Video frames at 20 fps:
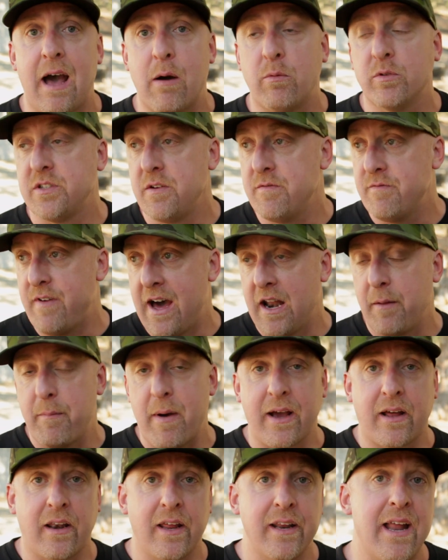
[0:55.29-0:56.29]
I was invited
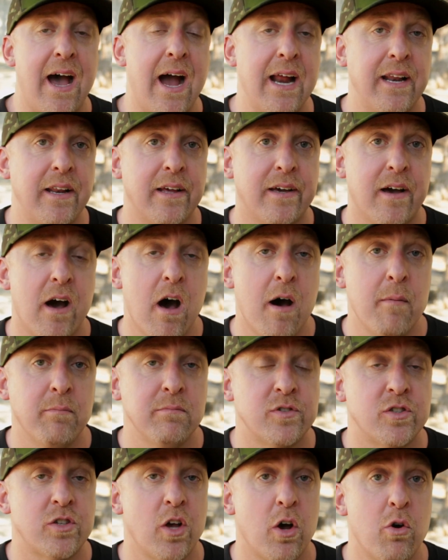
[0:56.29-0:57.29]
by Clint and Heidi to
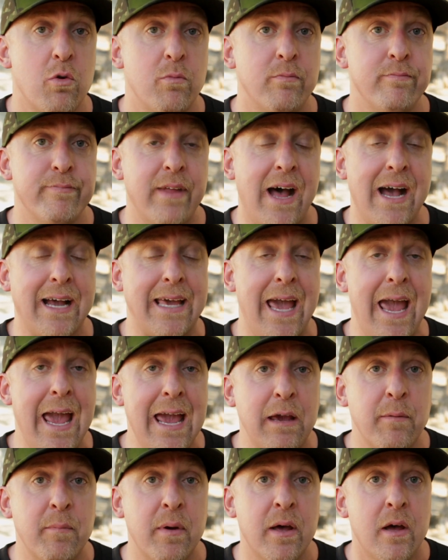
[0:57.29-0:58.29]
come, so I
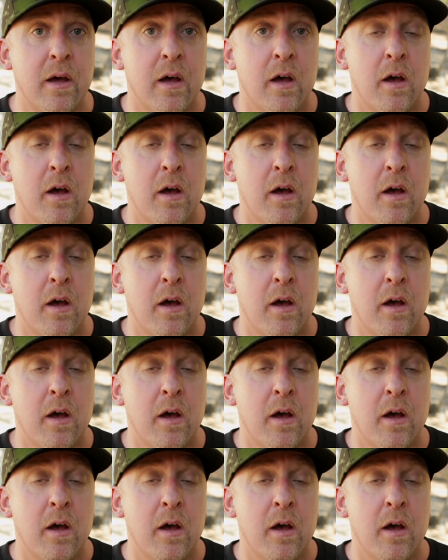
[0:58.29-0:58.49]
came.